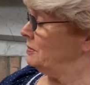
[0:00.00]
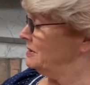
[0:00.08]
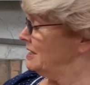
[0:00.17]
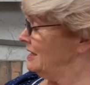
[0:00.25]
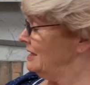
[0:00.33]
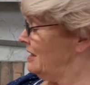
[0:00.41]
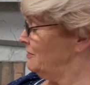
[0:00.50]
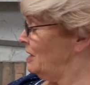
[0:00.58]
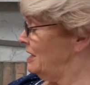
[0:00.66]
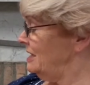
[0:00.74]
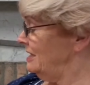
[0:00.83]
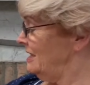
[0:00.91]
saying that
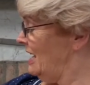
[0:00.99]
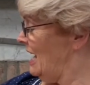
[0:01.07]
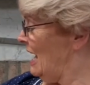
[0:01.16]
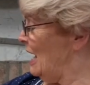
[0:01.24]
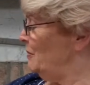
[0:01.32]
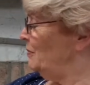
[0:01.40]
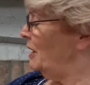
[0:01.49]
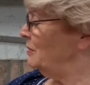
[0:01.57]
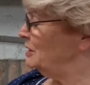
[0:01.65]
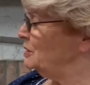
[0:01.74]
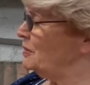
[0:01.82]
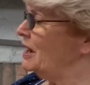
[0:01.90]
right. And
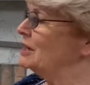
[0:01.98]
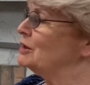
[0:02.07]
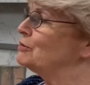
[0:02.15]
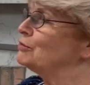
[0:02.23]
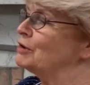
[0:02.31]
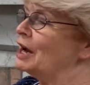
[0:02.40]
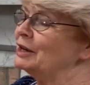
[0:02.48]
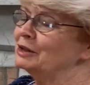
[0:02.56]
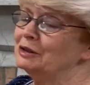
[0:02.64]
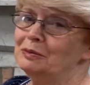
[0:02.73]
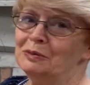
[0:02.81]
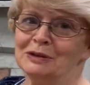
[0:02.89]
published by
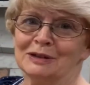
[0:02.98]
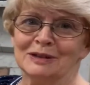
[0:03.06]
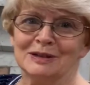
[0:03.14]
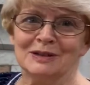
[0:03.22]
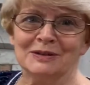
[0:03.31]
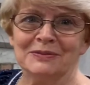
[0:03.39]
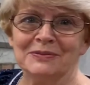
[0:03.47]
Chronicle Books.